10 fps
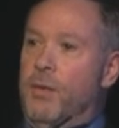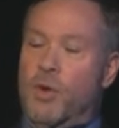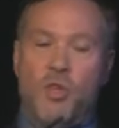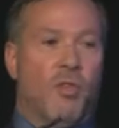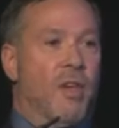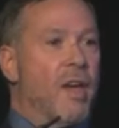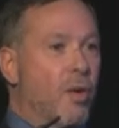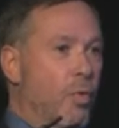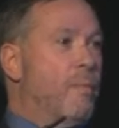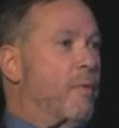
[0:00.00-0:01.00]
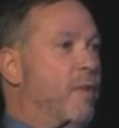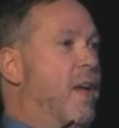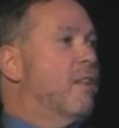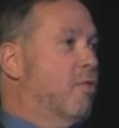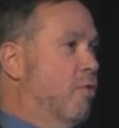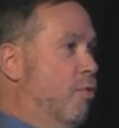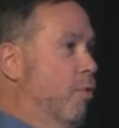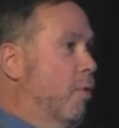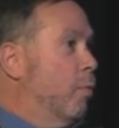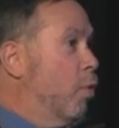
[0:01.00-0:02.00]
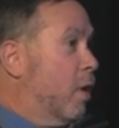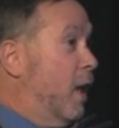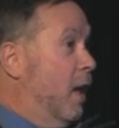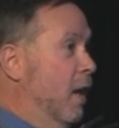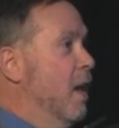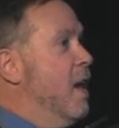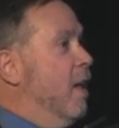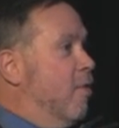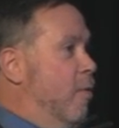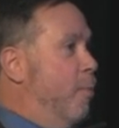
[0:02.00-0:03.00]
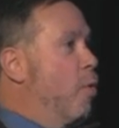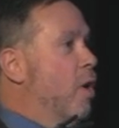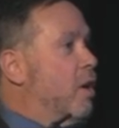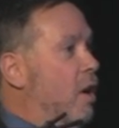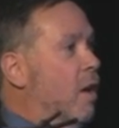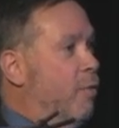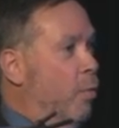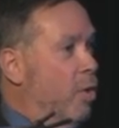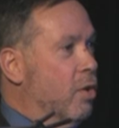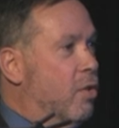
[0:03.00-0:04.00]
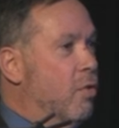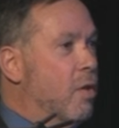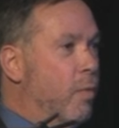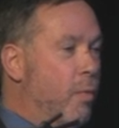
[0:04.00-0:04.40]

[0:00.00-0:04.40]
which is a group of cantors who are working in support of the World Union.